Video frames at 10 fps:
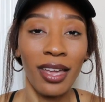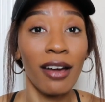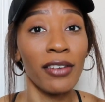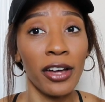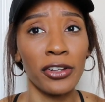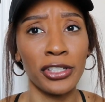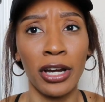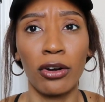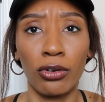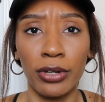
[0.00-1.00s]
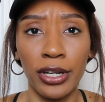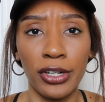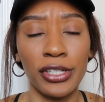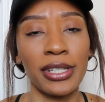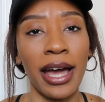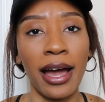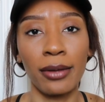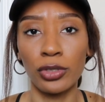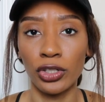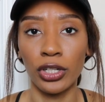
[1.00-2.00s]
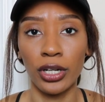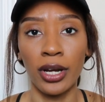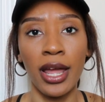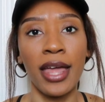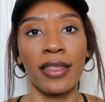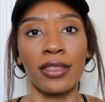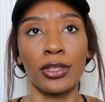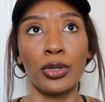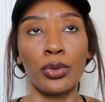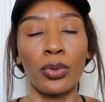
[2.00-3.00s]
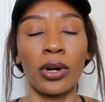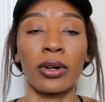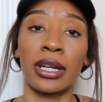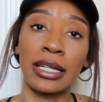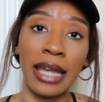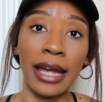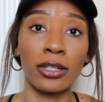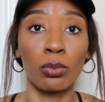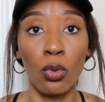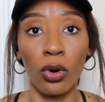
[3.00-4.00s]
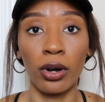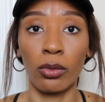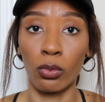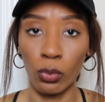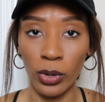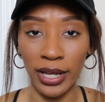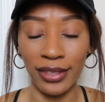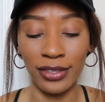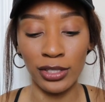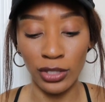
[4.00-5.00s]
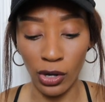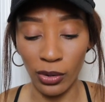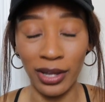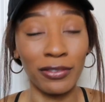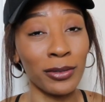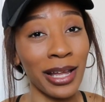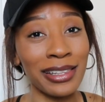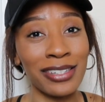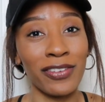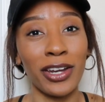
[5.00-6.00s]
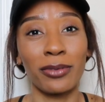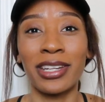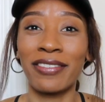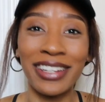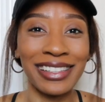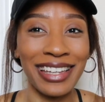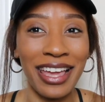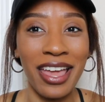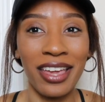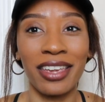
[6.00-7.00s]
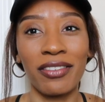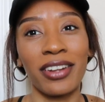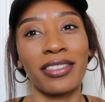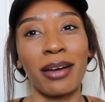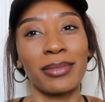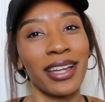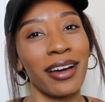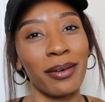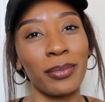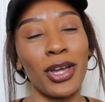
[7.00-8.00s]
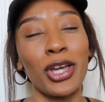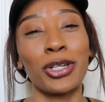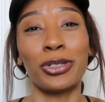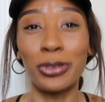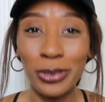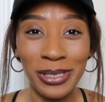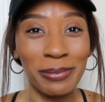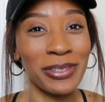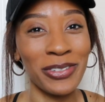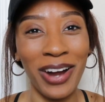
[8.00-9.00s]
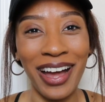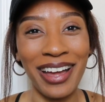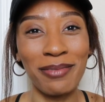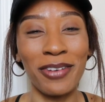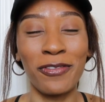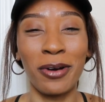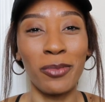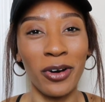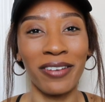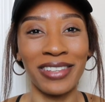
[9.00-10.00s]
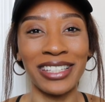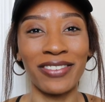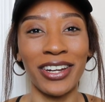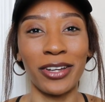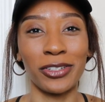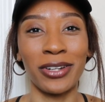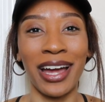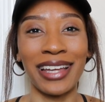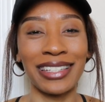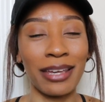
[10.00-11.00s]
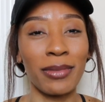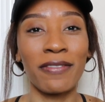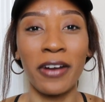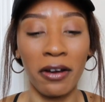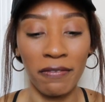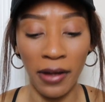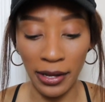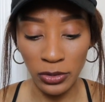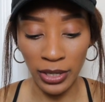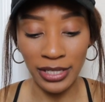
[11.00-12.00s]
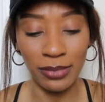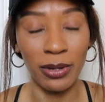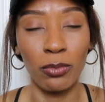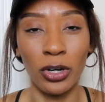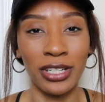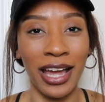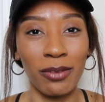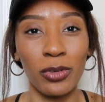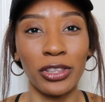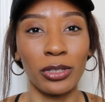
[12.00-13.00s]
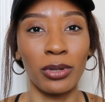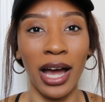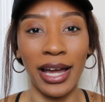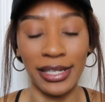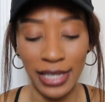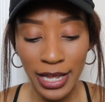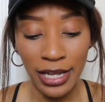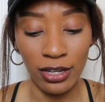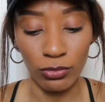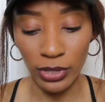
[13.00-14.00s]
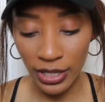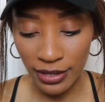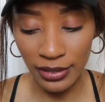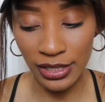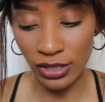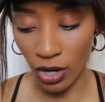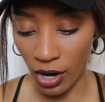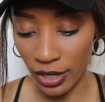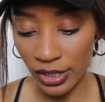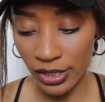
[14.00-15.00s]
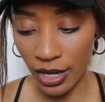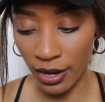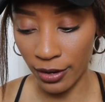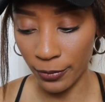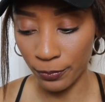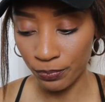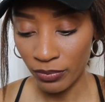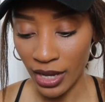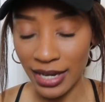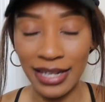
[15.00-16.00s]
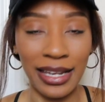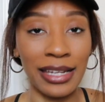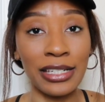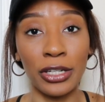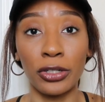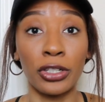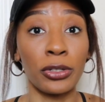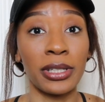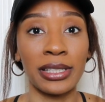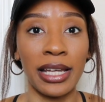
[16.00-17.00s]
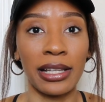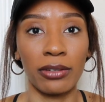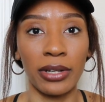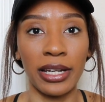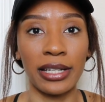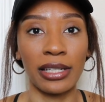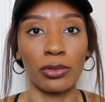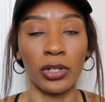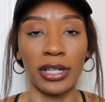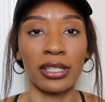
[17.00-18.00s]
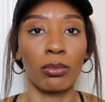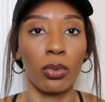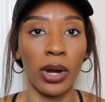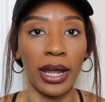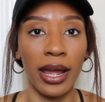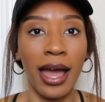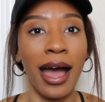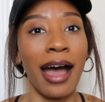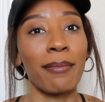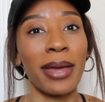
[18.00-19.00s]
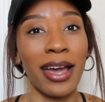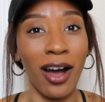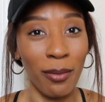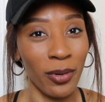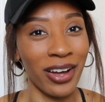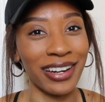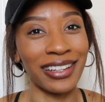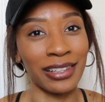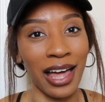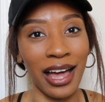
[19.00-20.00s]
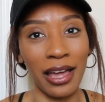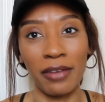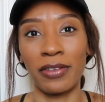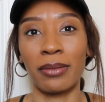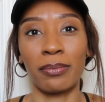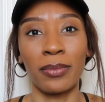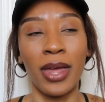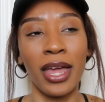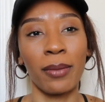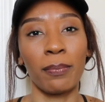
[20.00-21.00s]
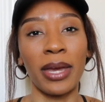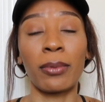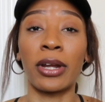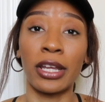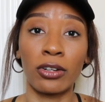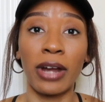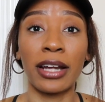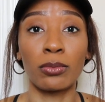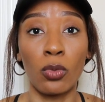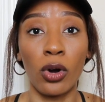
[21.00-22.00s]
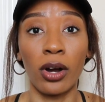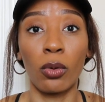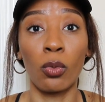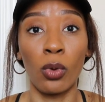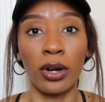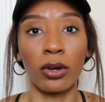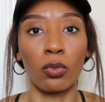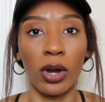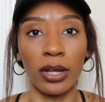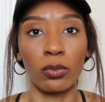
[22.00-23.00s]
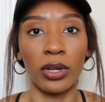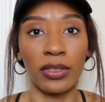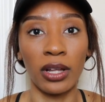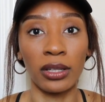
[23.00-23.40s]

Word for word: of other tarot readers that I'm sure you will connect more with. So if you like this video, definitely give it a thumbs up. Do subscribe for more of these videos, you guys. Get me verified so I can spend more time with you guys and reading these cards. Um, and as I continue to do these daily readings, I'm sure at some point I may hop on a live and be able to interact more one -on -one with a